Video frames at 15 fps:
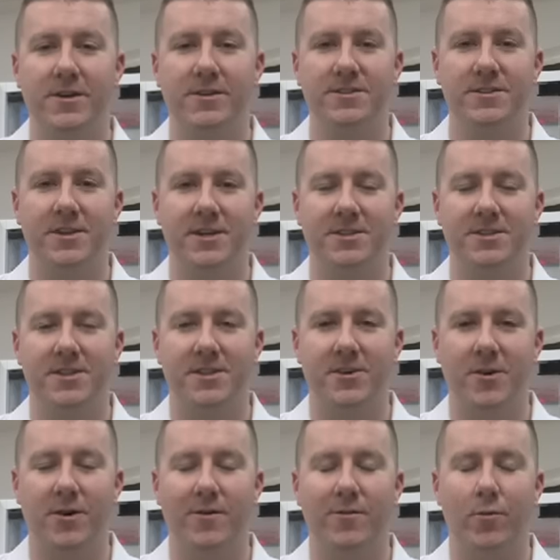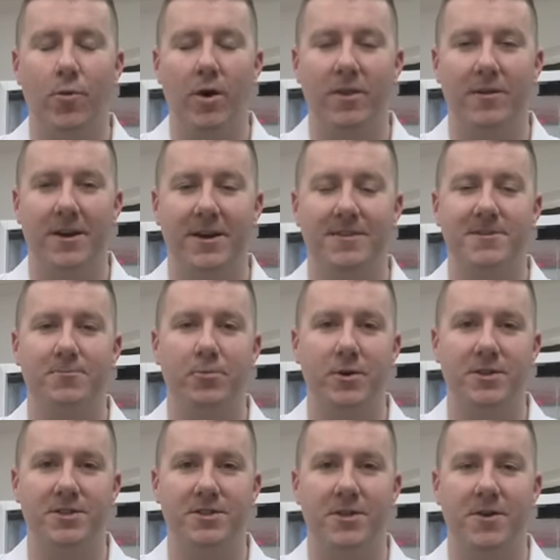is into the nerve or whether or not it's
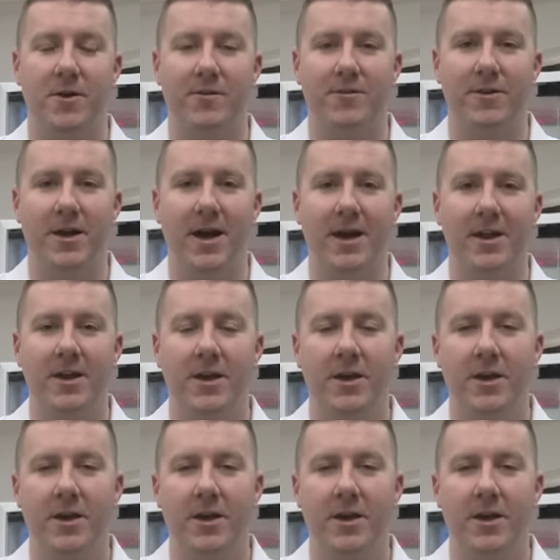breached the nerve or not.